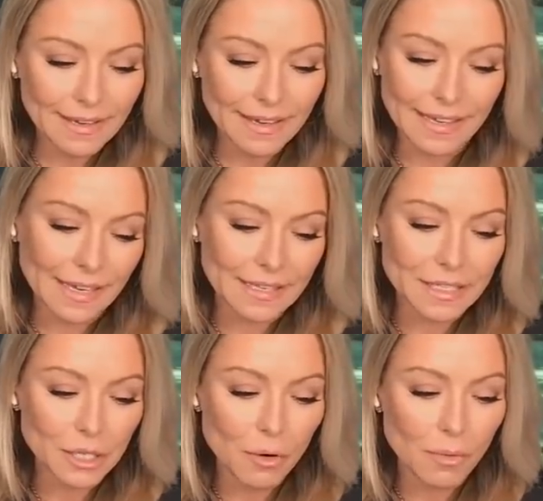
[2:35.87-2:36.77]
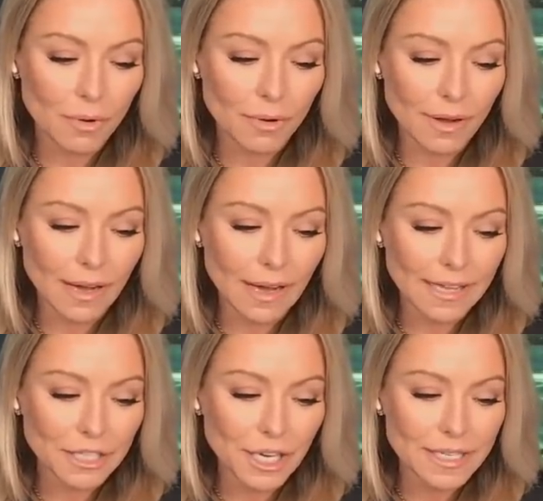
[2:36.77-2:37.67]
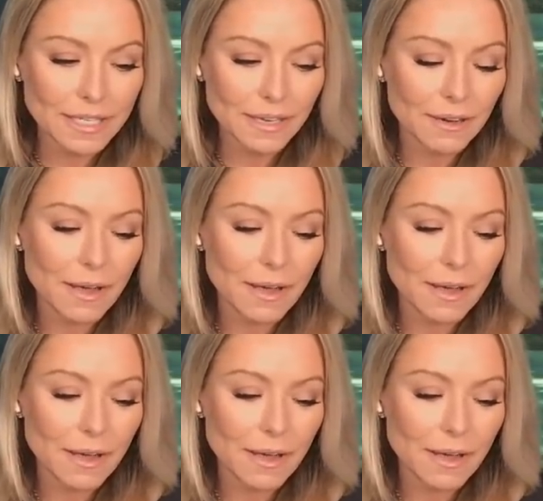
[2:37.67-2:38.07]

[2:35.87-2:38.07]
and and so I just